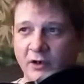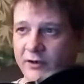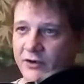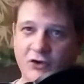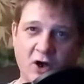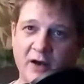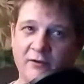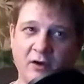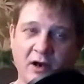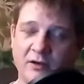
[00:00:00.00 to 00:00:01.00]
just drive
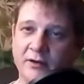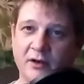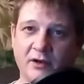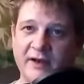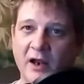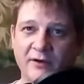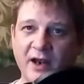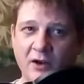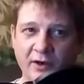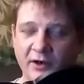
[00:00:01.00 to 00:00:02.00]
around a
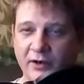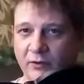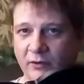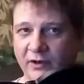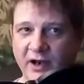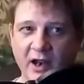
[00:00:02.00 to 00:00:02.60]
downtown area where you